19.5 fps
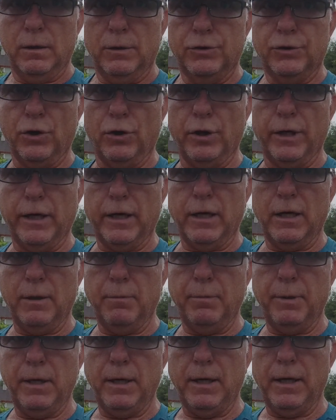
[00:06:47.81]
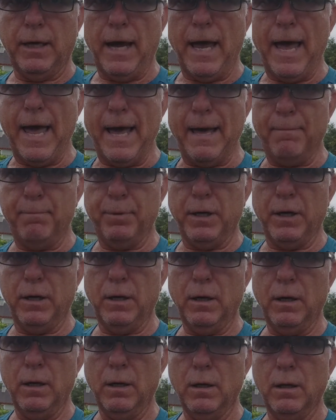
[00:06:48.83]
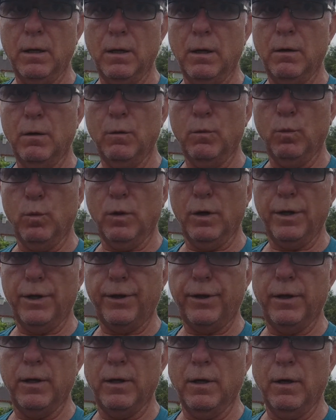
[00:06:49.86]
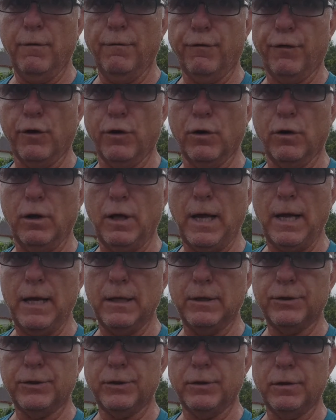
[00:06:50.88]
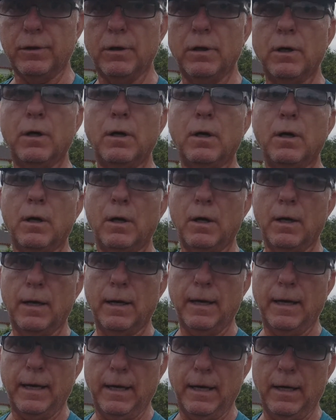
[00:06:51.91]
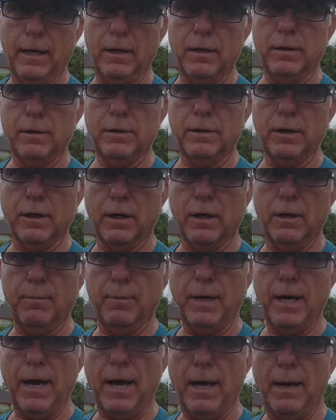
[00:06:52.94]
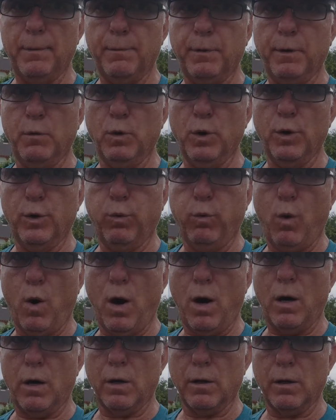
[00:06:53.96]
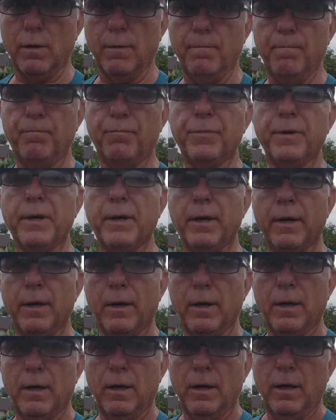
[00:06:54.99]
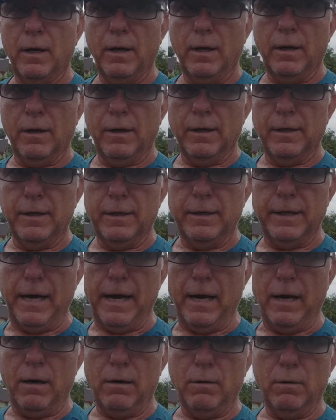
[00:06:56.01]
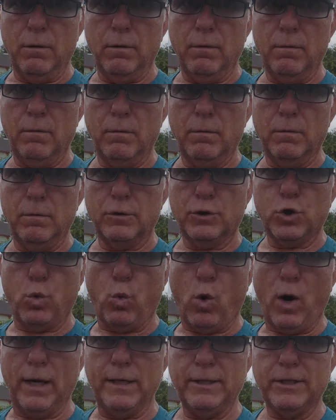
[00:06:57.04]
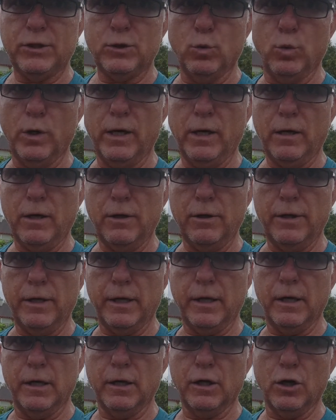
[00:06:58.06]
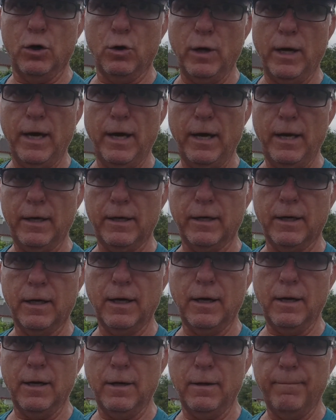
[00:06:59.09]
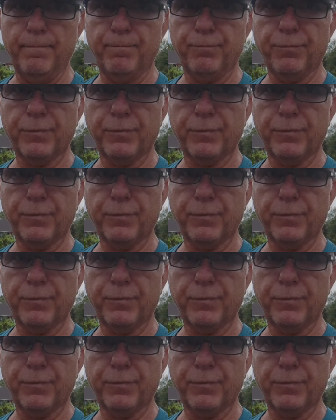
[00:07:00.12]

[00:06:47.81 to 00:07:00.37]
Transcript: So they're going to be happy with fertilizer and they're going to be happy with water. Now, twice a week, they're going to go ahead and get